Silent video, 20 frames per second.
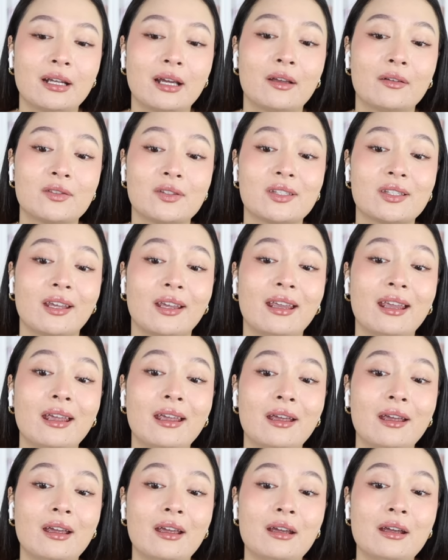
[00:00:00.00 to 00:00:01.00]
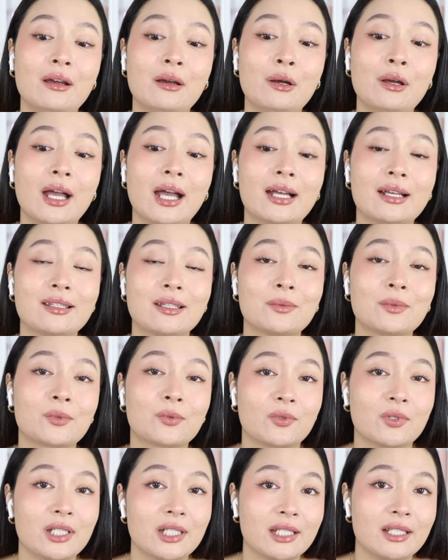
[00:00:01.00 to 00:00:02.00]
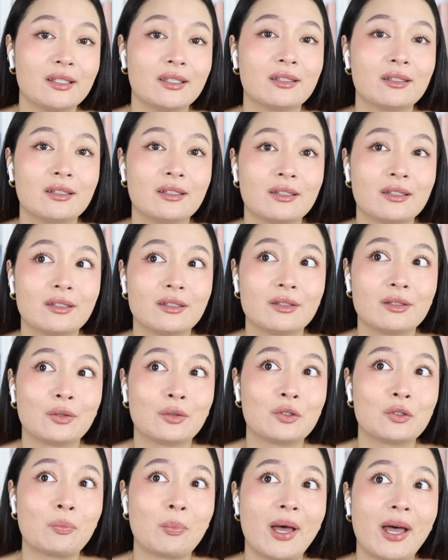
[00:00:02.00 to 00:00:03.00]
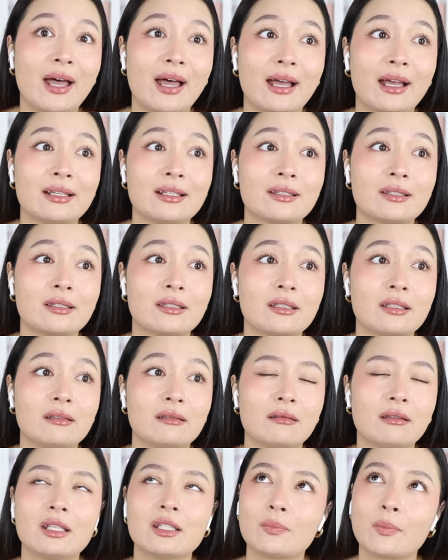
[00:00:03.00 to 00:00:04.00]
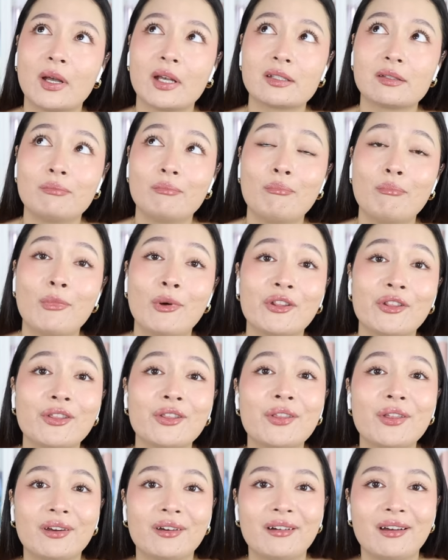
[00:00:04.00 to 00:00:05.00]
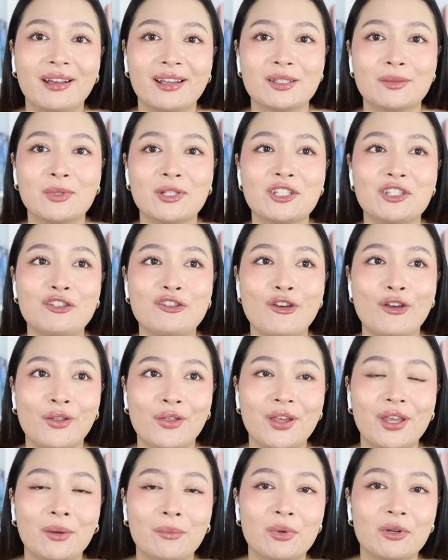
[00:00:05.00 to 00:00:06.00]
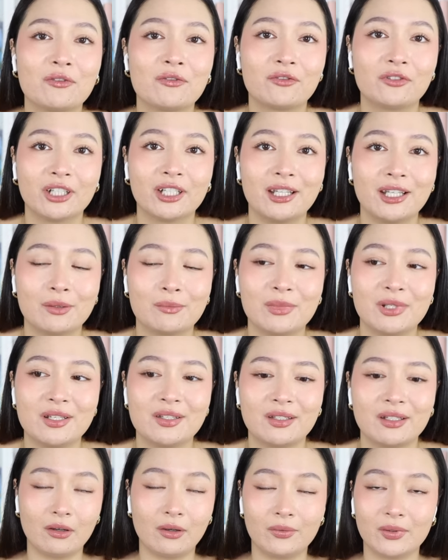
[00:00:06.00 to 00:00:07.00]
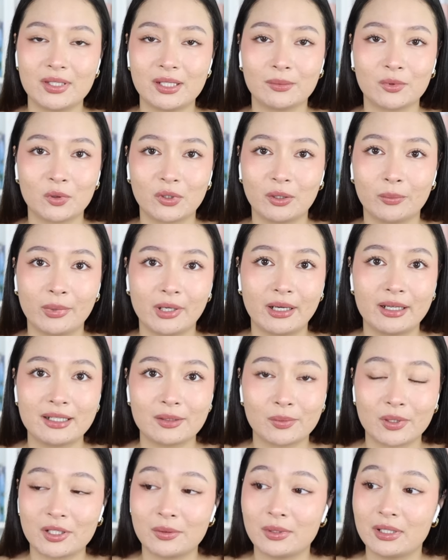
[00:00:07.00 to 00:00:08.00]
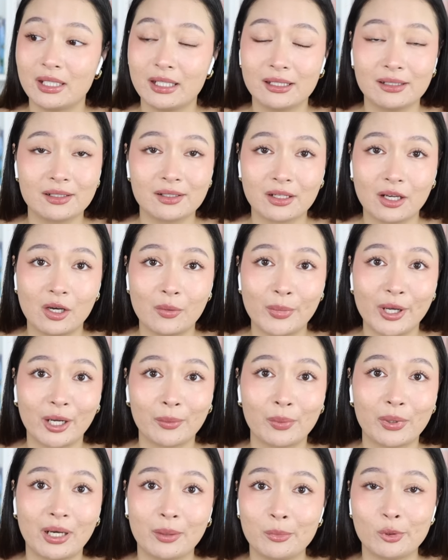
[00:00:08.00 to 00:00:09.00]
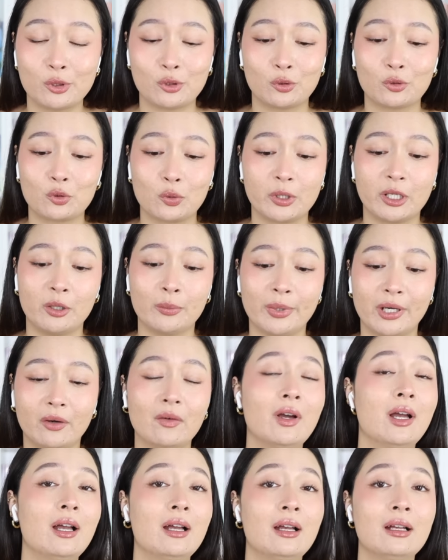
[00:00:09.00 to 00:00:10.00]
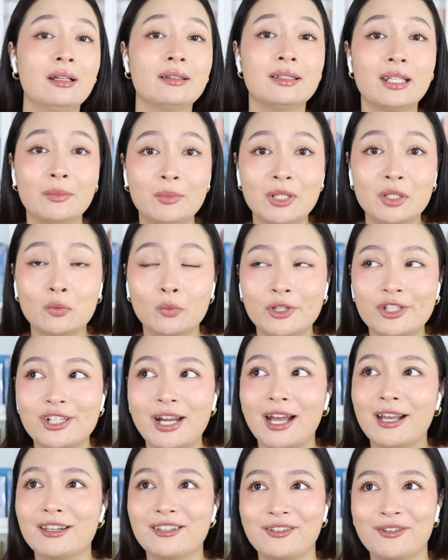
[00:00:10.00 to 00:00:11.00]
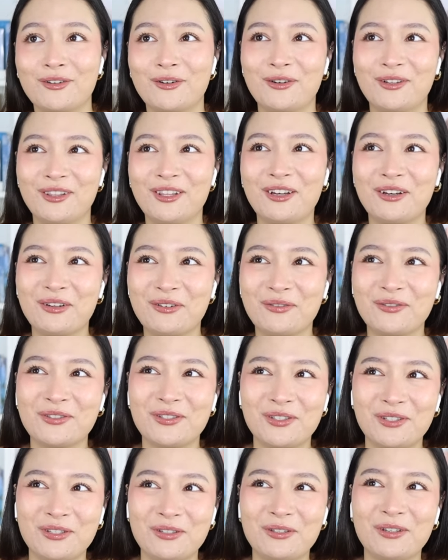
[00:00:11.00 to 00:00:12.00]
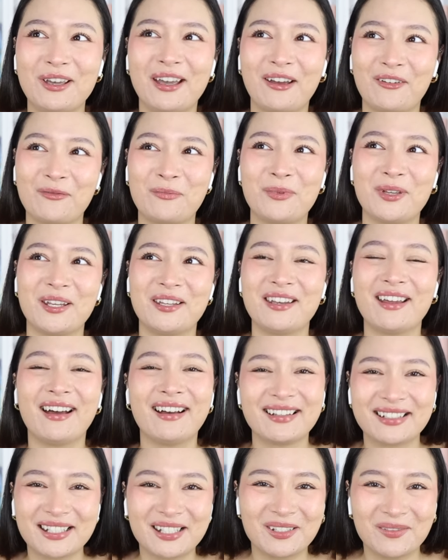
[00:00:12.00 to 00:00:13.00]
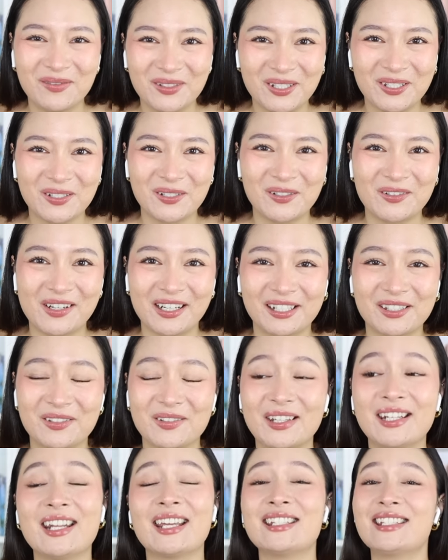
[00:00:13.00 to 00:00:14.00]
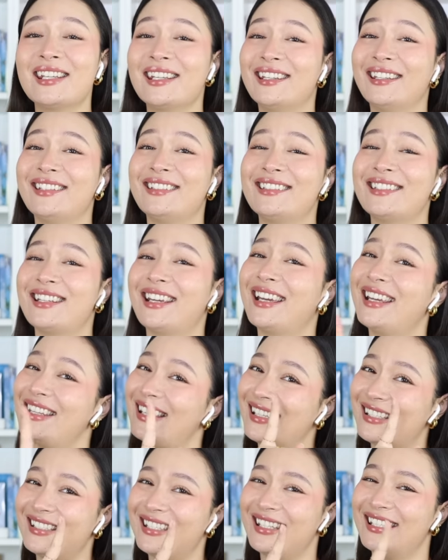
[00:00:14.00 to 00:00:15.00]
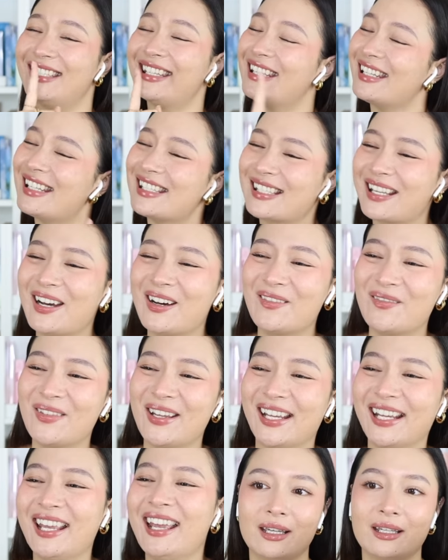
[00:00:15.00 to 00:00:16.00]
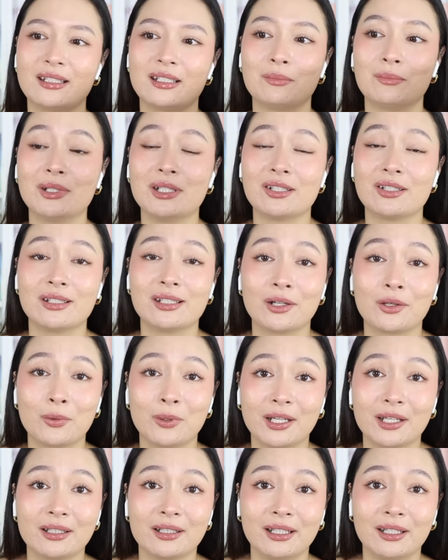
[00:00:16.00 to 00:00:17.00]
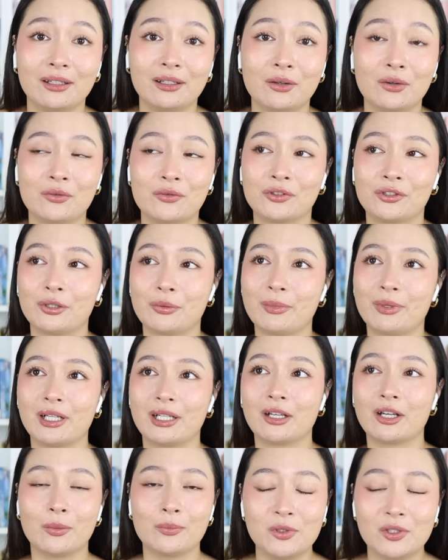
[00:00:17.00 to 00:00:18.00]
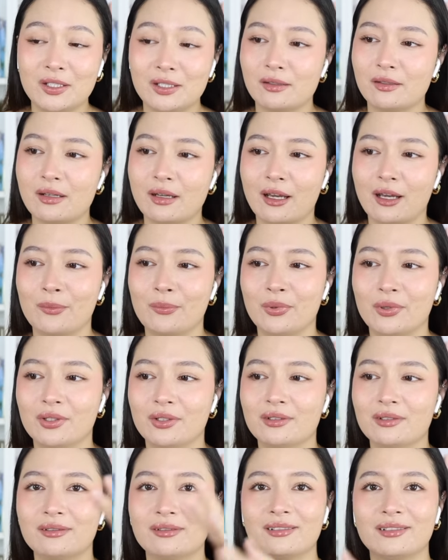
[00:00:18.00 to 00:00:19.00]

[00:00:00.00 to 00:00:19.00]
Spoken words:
I have to say, SM's releases this past month has been nothing but freaking amazing. Obviously, I'm talking about aespa's latest comeback, but I'm also talking about Taemin, which I know a lot of you have been asking me to react to, and I did. It is coming. I did mention it quickly over on my community tab, but